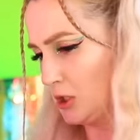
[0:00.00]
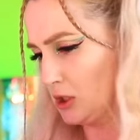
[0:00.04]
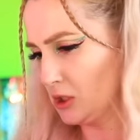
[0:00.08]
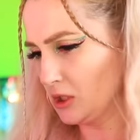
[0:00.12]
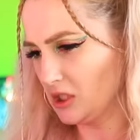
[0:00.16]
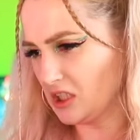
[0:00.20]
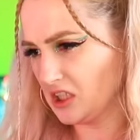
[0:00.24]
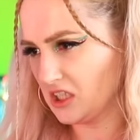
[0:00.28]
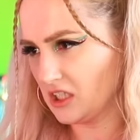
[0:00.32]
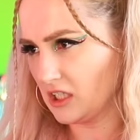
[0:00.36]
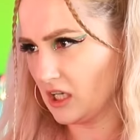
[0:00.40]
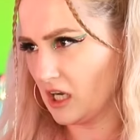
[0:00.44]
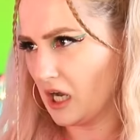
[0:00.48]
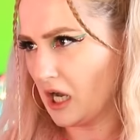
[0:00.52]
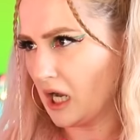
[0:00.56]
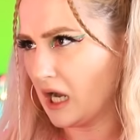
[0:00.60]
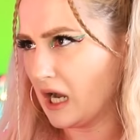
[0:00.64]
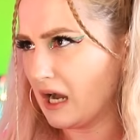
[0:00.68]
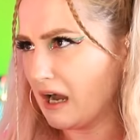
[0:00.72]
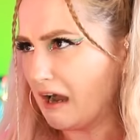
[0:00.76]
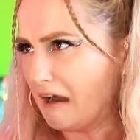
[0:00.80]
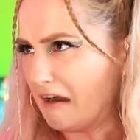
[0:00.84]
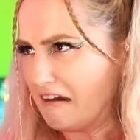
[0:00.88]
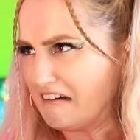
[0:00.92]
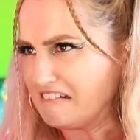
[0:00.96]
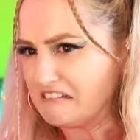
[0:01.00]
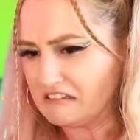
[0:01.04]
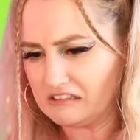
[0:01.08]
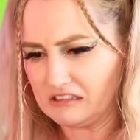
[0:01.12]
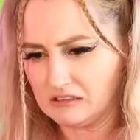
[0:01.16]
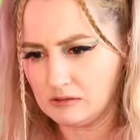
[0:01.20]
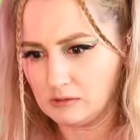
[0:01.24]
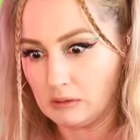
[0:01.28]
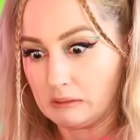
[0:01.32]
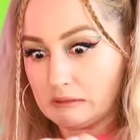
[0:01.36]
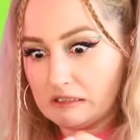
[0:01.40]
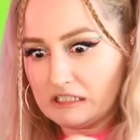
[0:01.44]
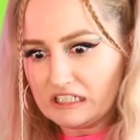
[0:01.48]
Oh, Alice, your
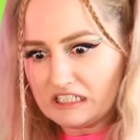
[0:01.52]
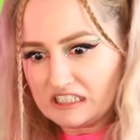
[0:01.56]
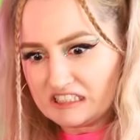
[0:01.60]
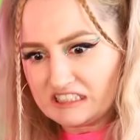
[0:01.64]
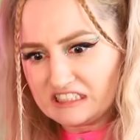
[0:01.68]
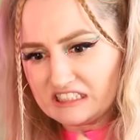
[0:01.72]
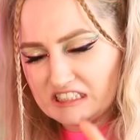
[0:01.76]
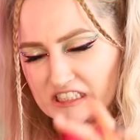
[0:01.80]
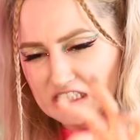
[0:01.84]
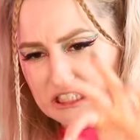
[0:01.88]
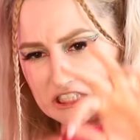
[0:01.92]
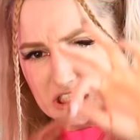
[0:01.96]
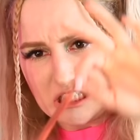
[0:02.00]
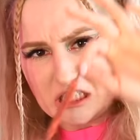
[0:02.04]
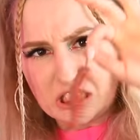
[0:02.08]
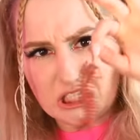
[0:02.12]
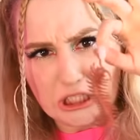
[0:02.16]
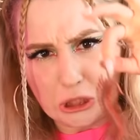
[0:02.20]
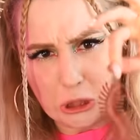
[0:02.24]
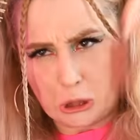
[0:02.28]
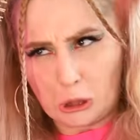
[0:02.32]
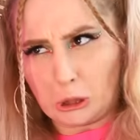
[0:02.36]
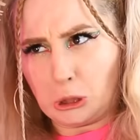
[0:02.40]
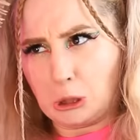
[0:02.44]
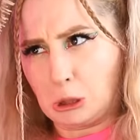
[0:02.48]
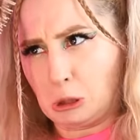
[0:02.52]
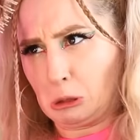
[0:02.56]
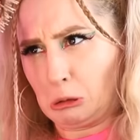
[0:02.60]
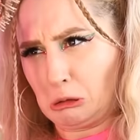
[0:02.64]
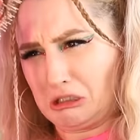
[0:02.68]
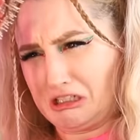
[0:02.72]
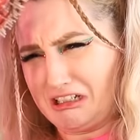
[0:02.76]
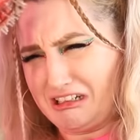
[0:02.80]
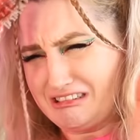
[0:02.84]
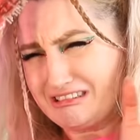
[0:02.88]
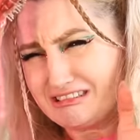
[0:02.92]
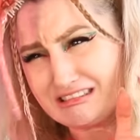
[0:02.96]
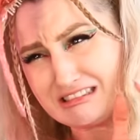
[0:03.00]
hair is full of…
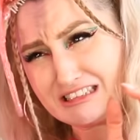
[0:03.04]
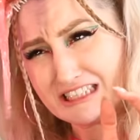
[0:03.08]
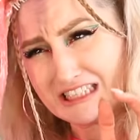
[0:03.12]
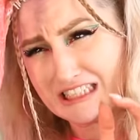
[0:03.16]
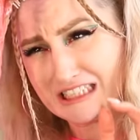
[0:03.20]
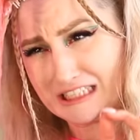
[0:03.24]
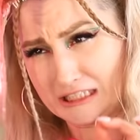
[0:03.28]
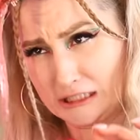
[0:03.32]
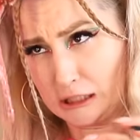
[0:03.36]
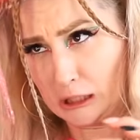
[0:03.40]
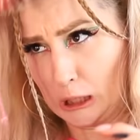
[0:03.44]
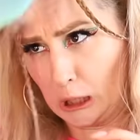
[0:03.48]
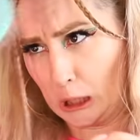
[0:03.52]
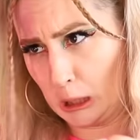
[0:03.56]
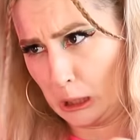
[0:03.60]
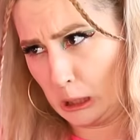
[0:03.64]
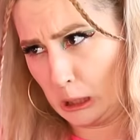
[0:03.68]
Ugh!